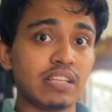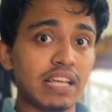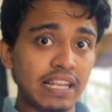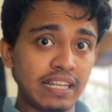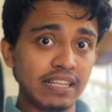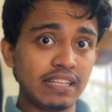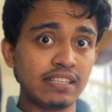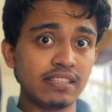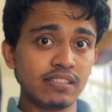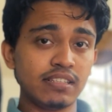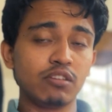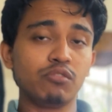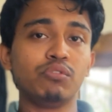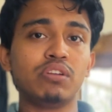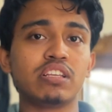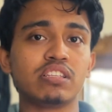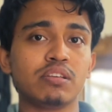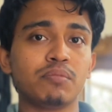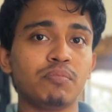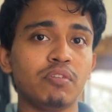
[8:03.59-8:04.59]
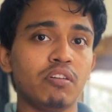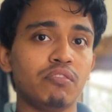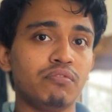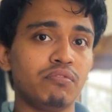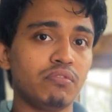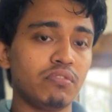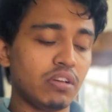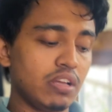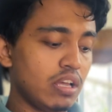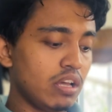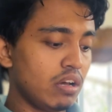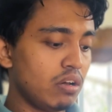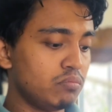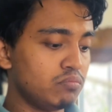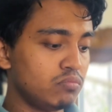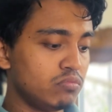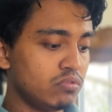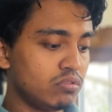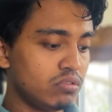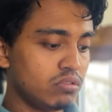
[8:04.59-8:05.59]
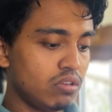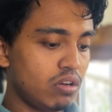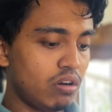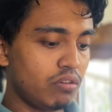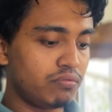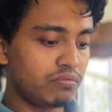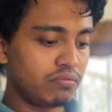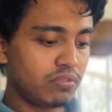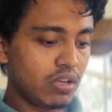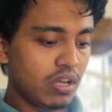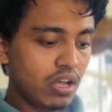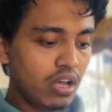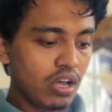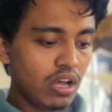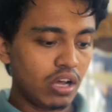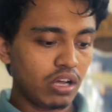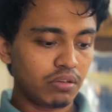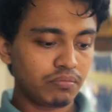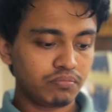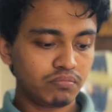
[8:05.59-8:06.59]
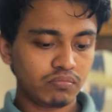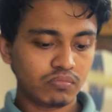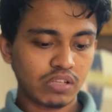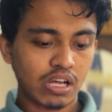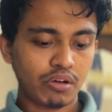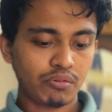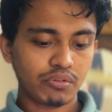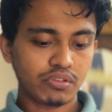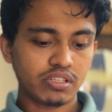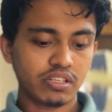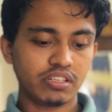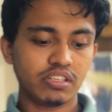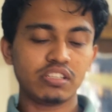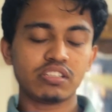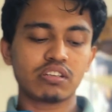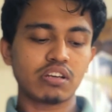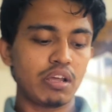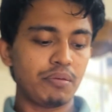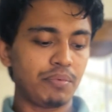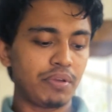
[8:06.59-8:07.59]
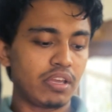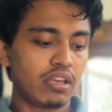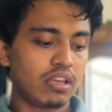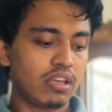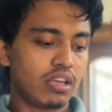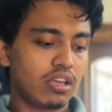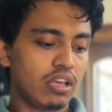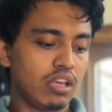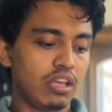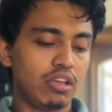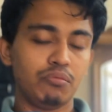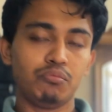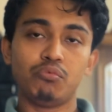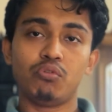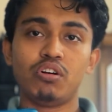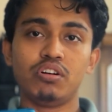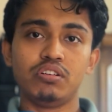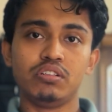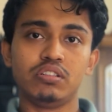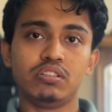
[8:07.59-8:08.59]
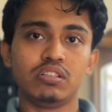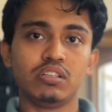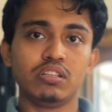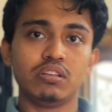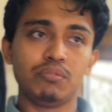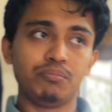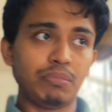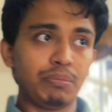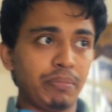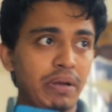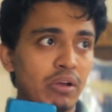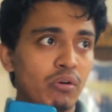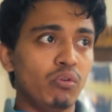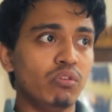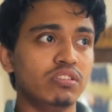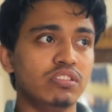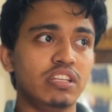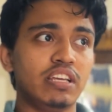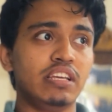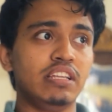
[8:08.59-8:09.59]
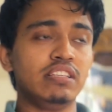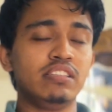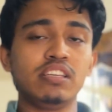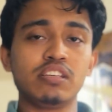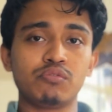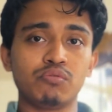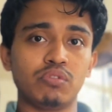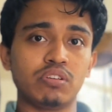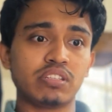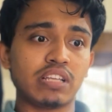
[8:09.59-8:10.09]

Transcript: And this is the good example of how do you say, describing a word, my whole day in 6 words.